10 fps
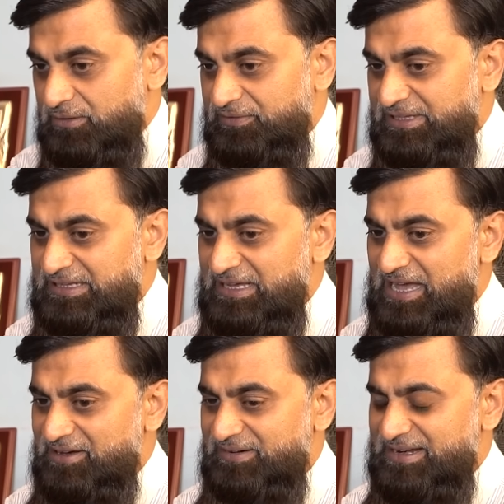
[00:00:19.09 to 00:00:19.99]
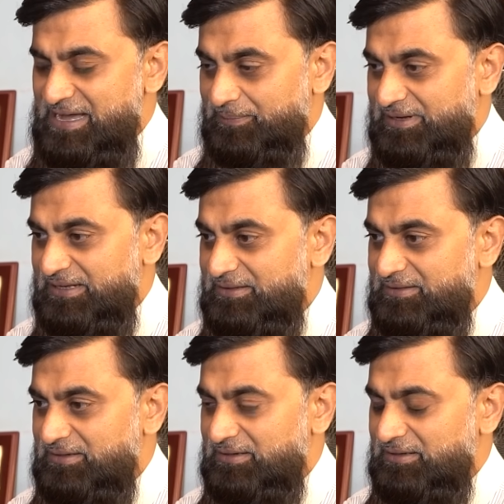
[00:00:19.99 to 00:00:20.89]
We have
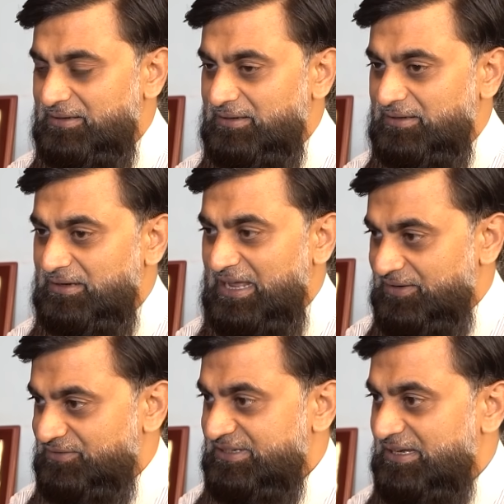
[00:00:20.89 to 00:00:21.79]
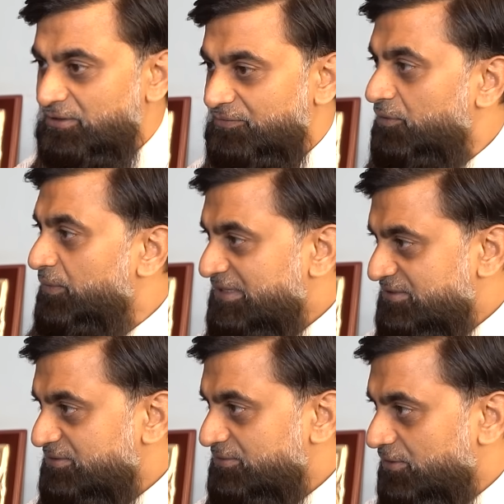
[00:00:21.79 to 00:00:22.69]
adapted the lifestyle of the
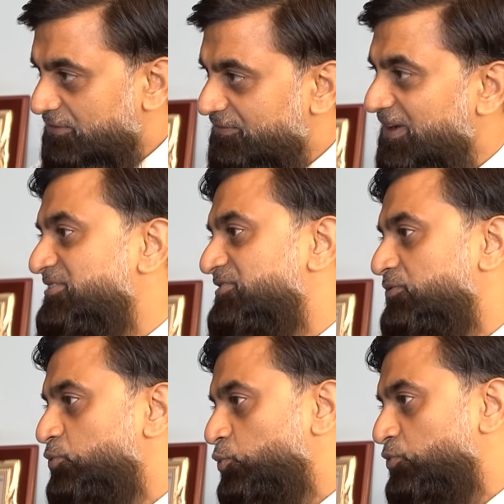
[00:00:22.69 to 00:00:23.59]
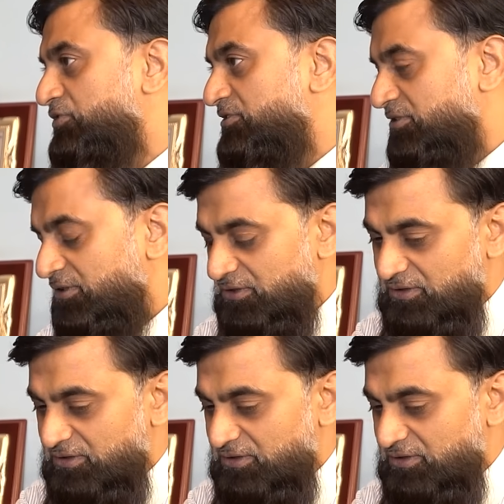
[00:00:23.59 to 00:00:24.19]
West, of fast foods.